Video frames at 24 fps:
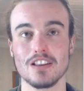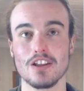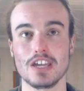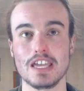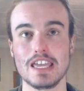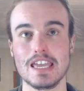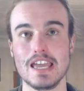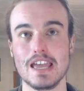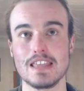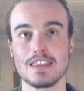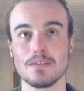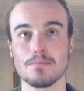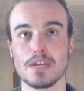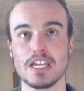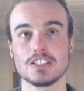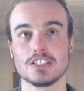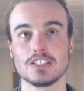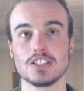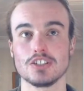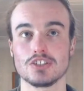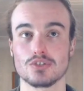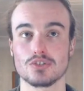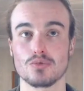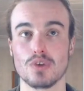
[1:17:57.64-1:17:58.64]
looking at the
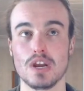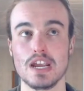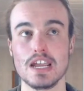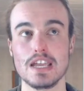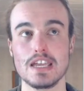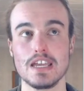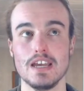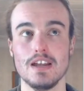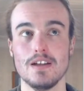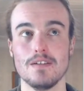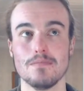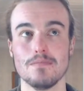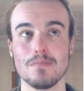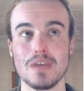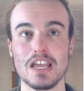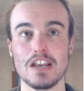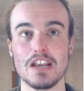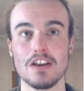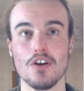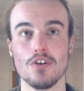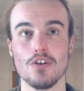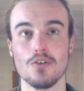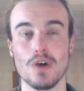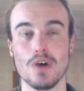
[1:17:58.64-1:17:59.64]
benches, 3 men
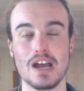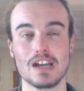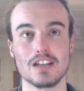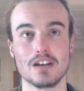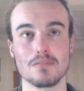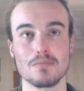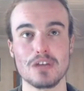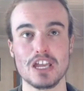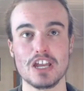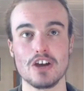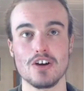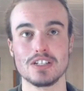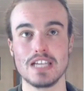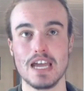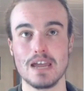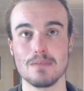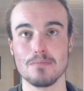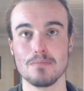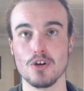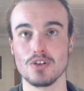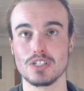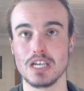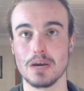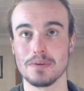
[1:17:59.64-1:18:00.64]
who are going to be on
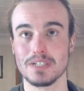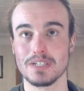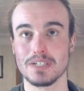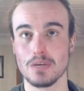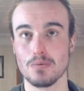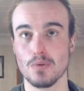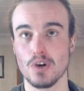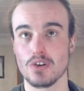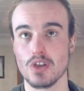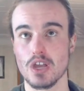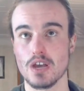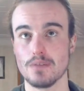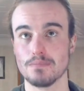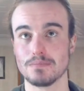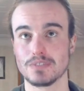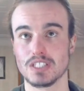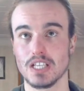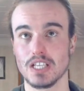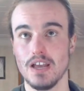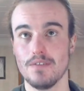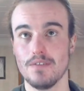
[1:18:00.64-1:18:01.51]
debut. Tamati Williams,